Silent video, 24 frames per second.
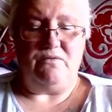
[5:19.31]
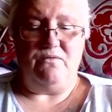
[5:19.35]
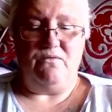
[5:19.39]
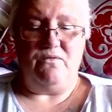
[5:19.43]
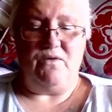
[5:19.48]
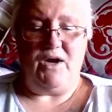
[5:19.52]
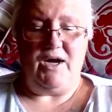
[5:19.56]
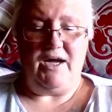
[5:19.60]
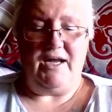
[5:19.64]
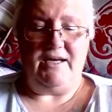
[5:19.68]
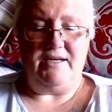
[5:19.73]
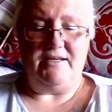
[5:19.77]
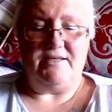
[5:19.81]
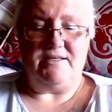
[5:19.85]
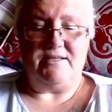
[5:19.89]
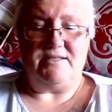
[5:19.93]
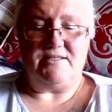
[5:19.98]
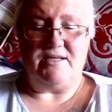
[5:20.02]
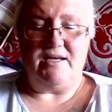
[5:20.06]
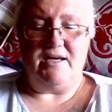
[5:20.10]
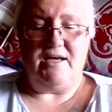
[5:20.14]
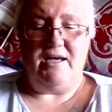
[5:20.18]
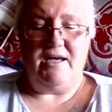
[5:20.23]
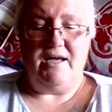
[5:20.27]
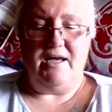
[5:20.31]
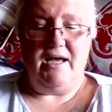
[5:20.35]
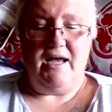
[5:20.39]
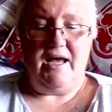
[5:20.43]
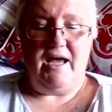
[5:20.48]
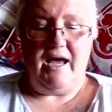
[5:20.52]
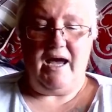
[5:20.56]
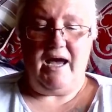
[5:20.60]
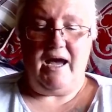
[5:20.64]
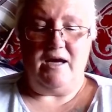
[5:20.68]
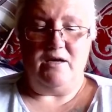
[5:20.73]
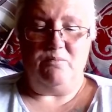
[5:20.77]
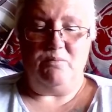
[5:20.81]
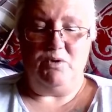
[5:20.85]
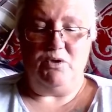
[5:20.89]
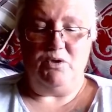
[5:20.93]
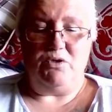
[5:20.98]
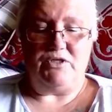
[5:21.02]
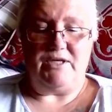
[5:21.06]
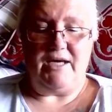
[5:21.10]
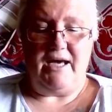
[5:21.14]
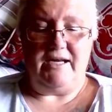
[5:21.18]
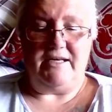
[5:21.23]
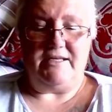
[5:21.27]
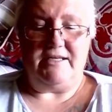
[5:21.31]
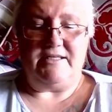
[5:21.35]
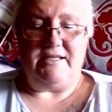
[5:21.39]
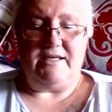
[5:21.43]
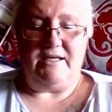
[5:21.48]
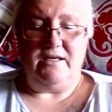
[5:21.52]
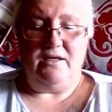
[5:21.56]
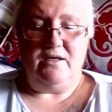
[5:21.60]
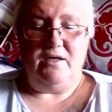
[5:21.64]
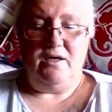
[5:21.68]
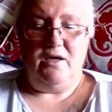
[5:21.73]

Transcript: violence and brutality.